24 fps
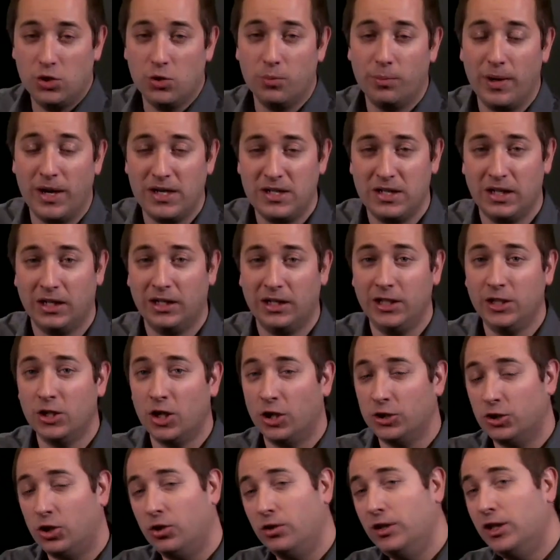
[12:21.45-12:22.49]
you basically
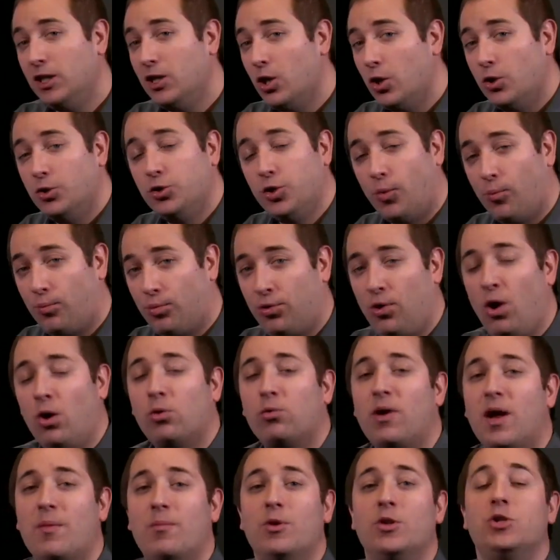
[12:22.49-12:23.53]
not only load your
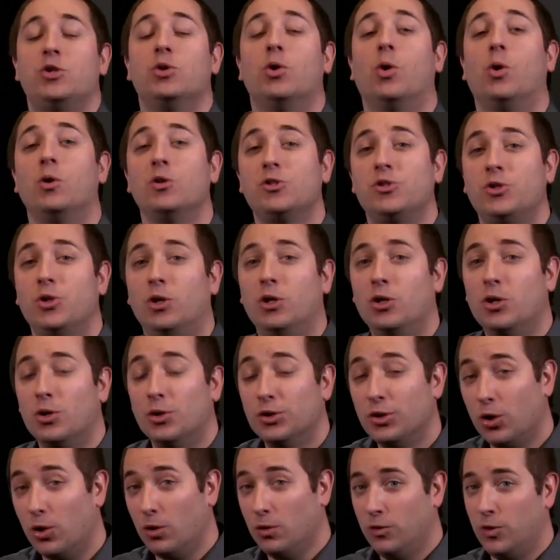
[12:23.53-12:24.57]
program, but you also
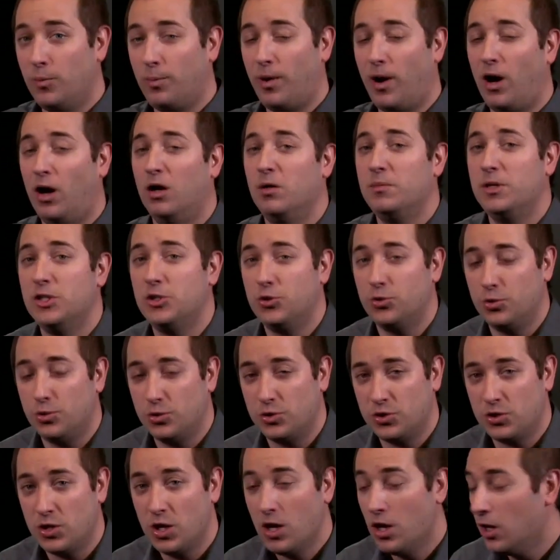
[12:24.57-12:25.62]
load all the
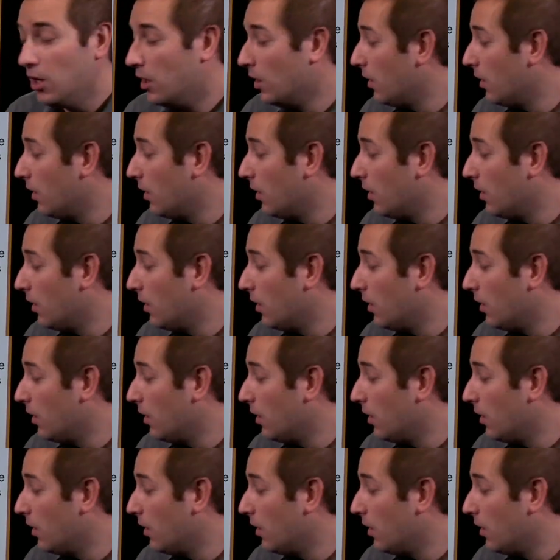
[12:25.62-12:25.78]
parameters